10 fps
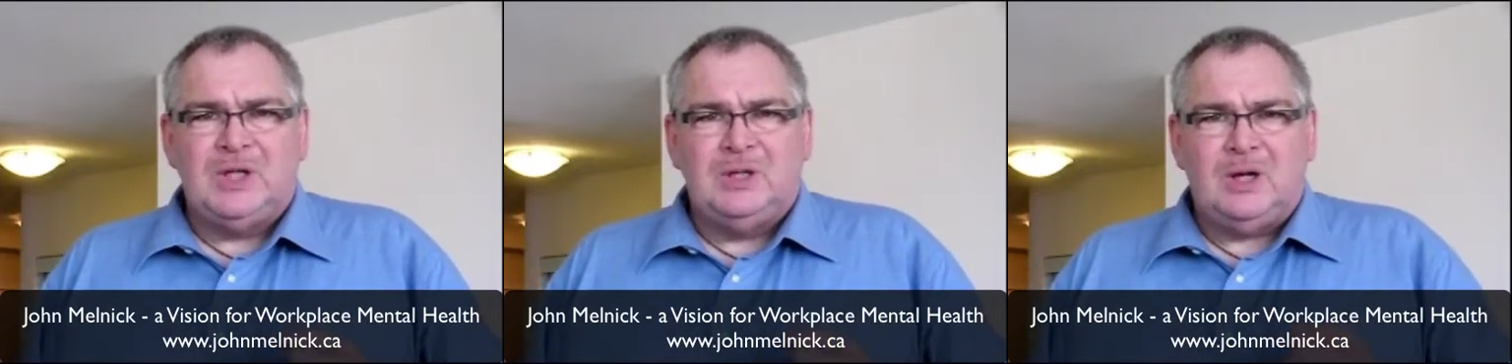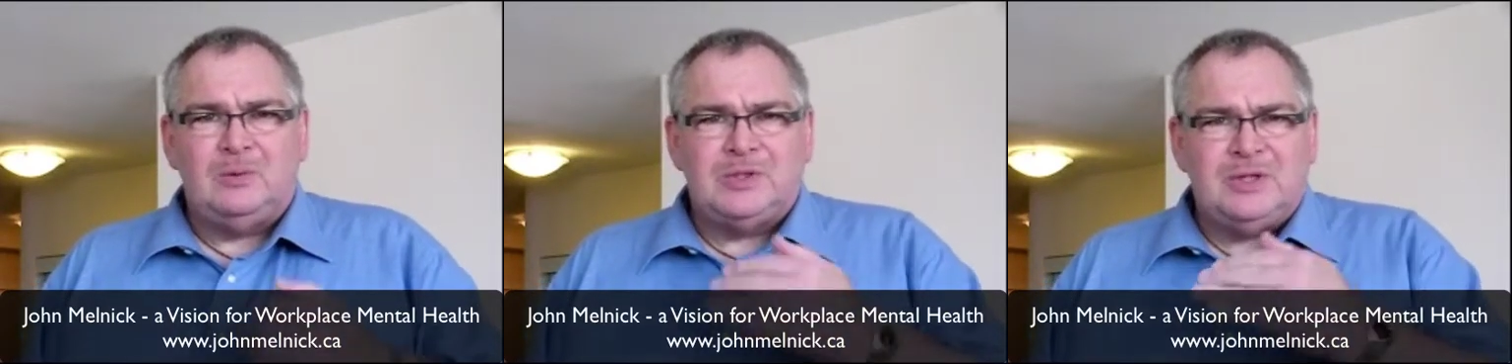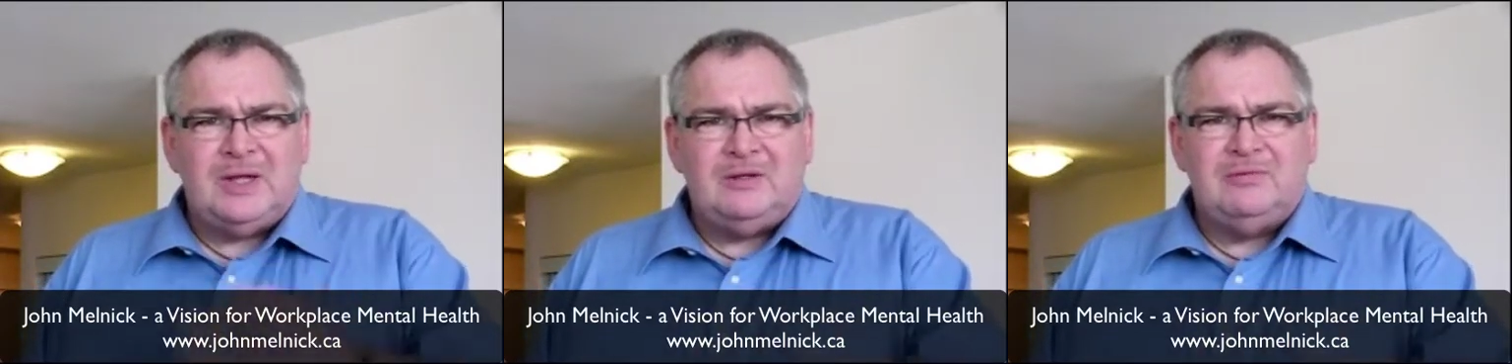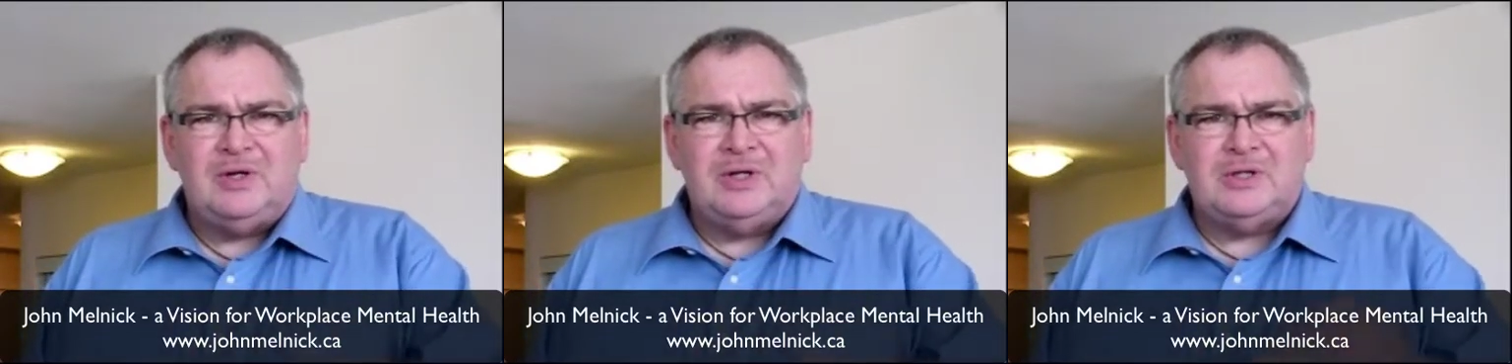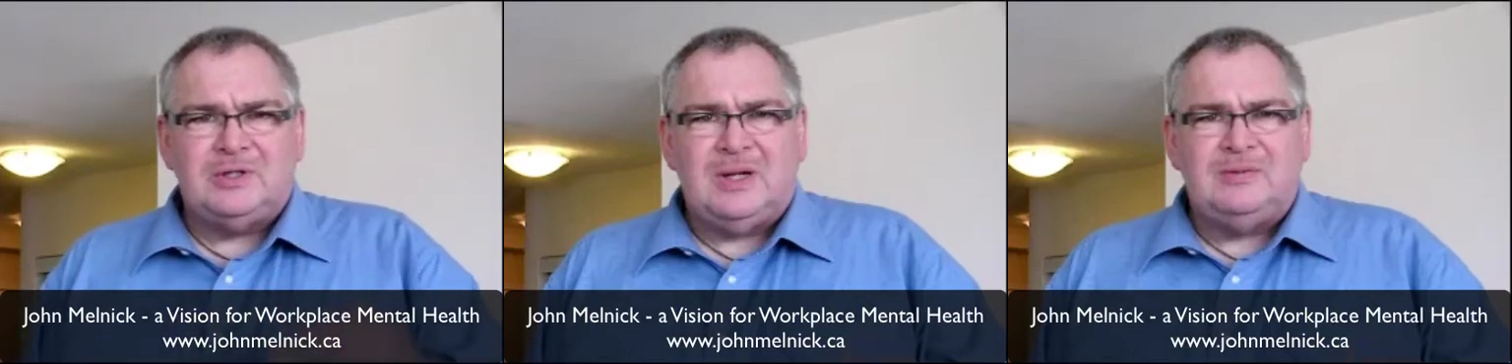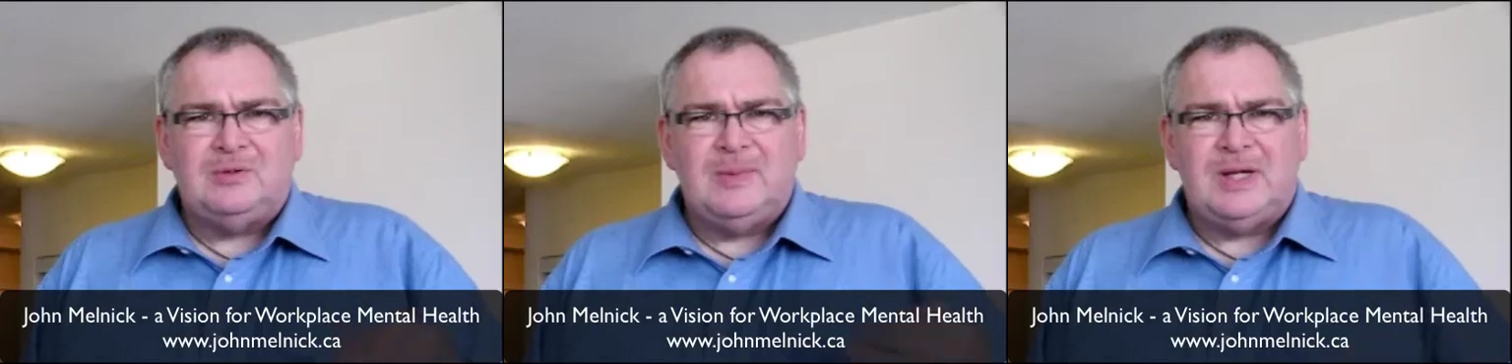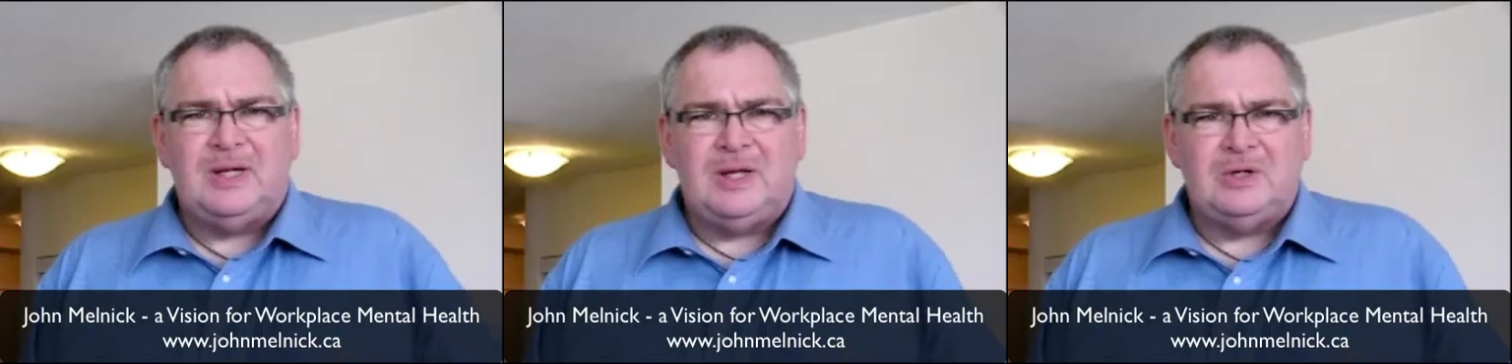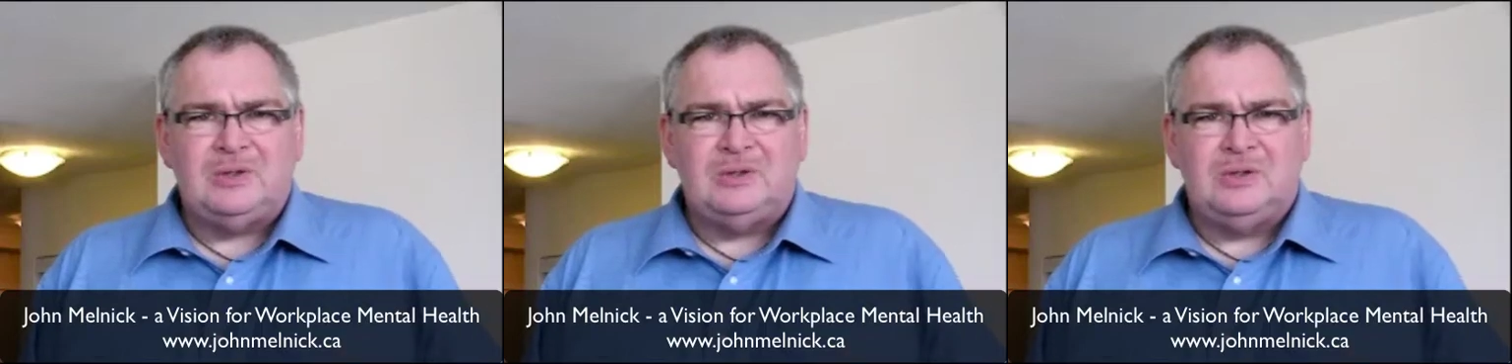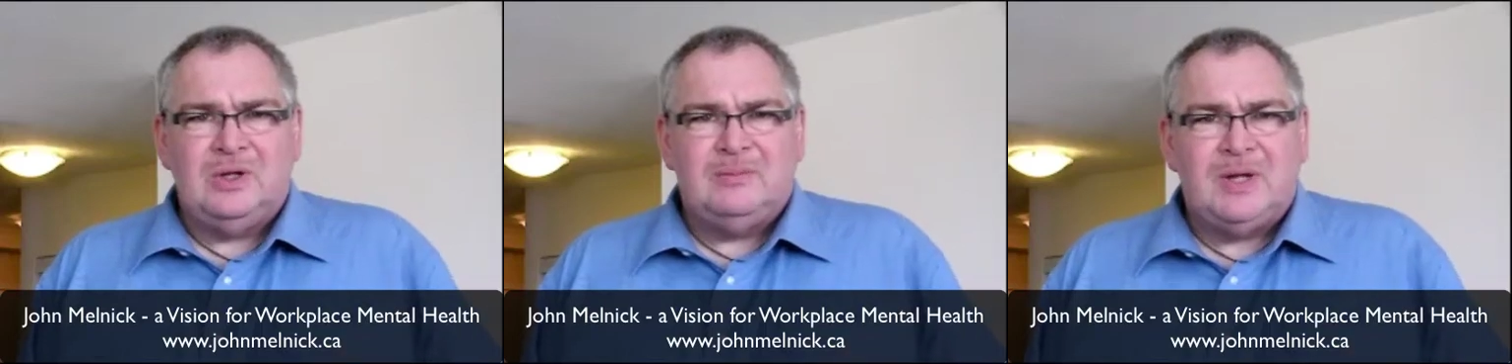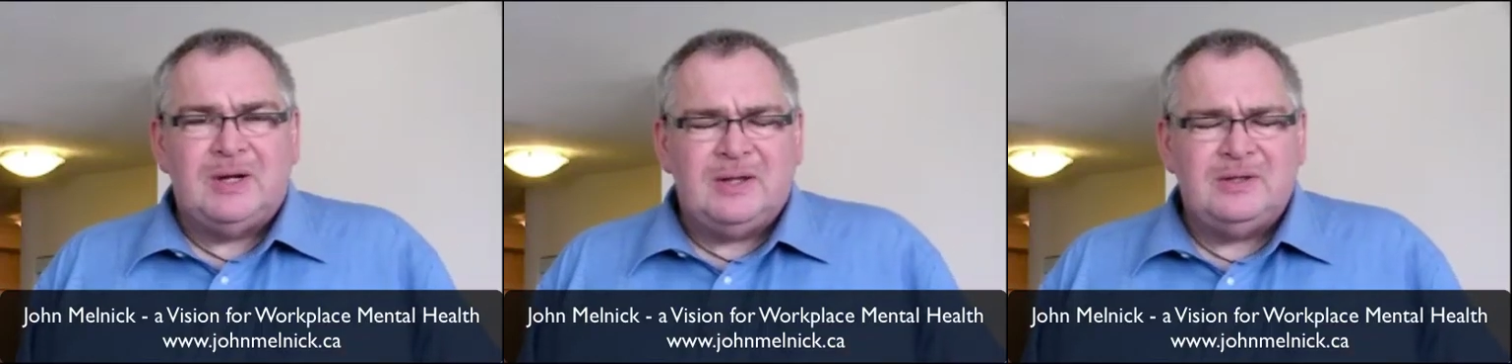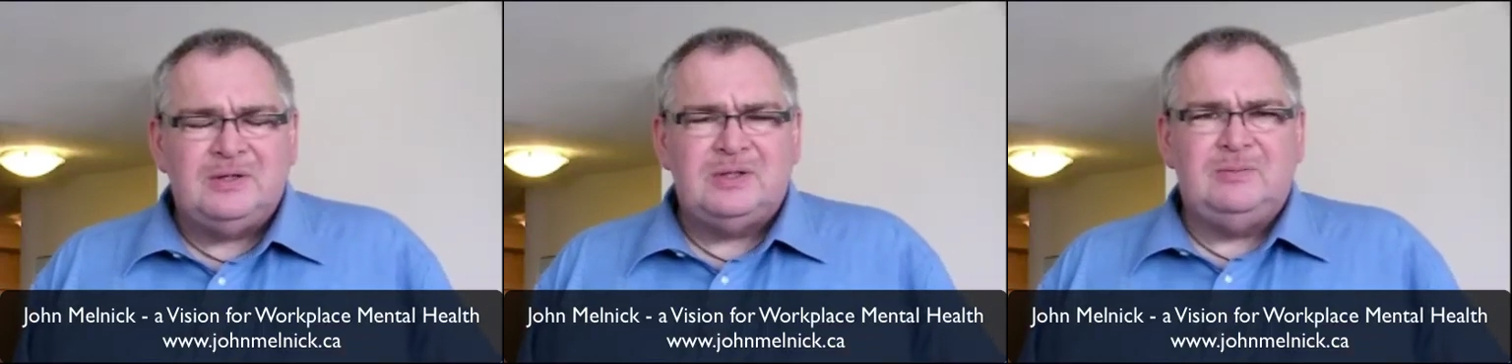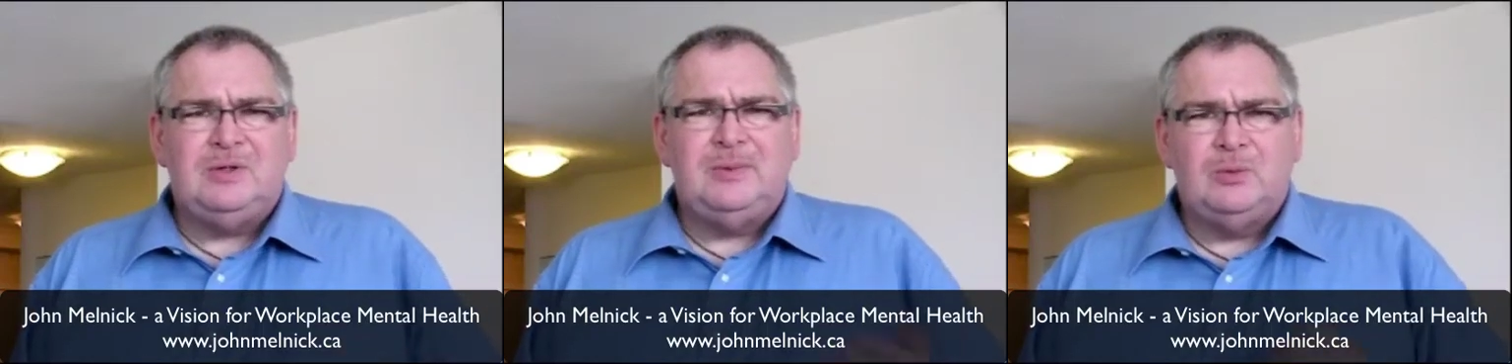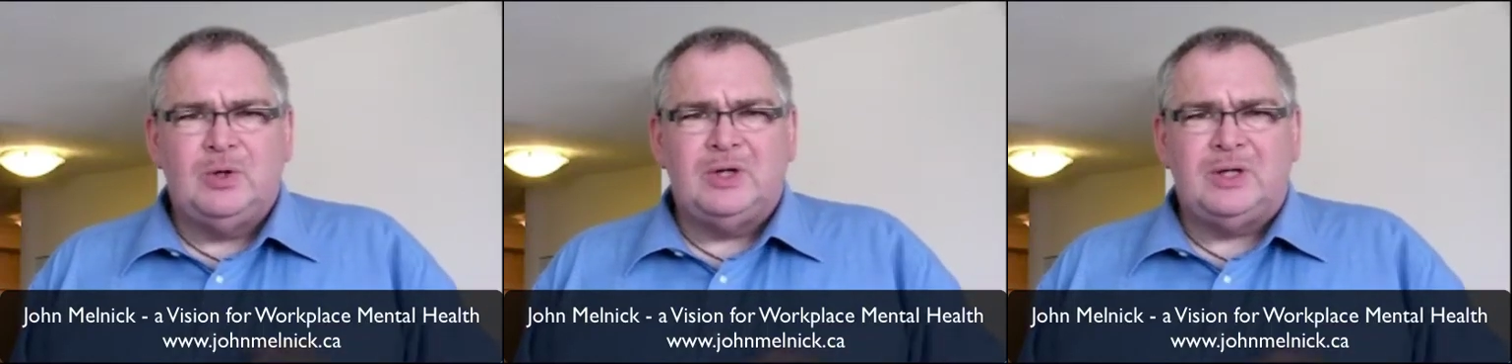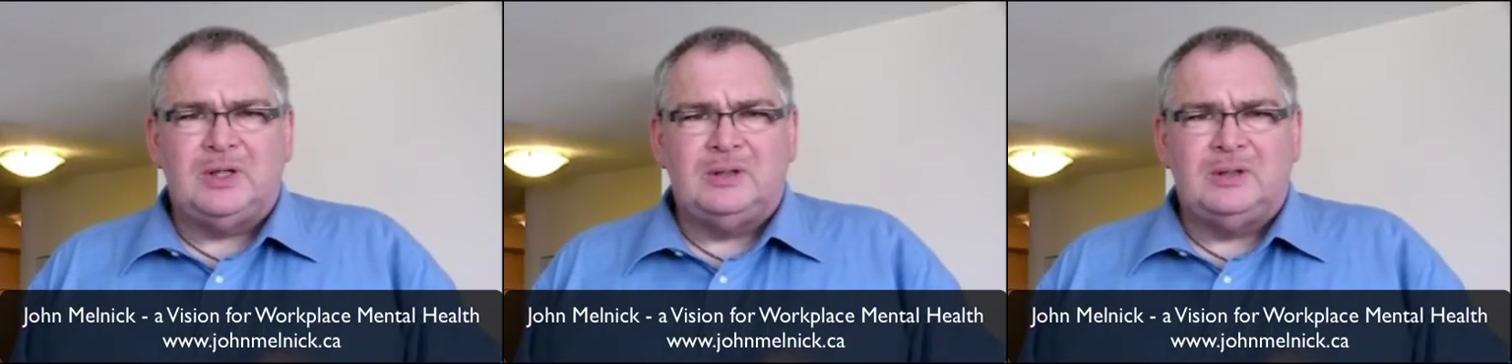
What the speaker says: I was taking various types of medications, but nothing seemed to be working.